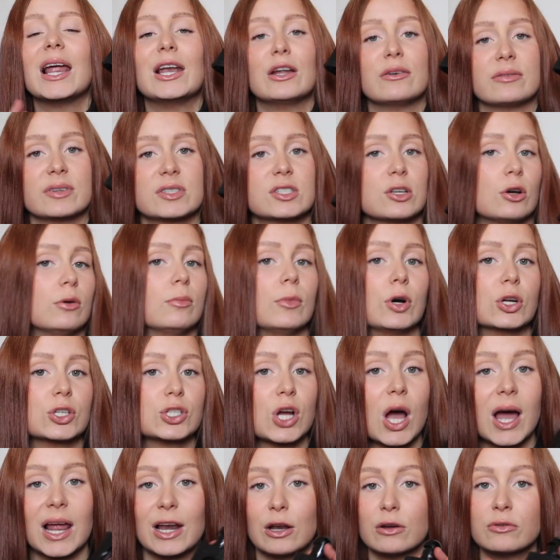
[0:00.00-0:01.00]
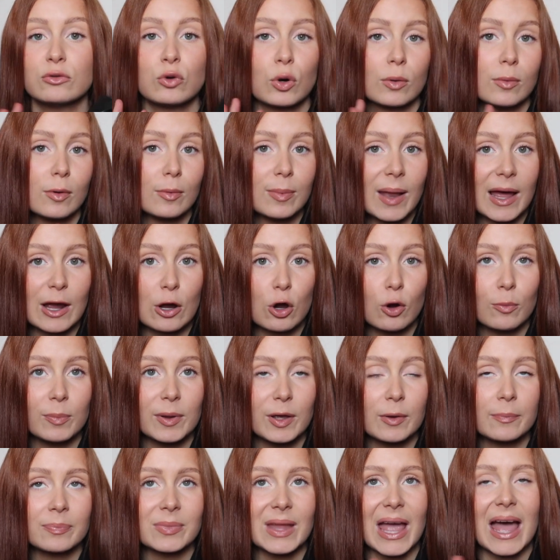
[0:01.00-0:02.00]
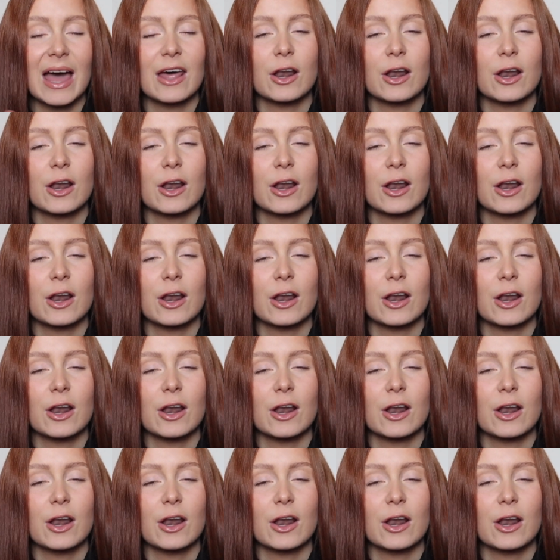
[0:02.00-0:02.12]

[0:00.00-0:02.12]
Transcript: I love it so much. I love normal Black Opium,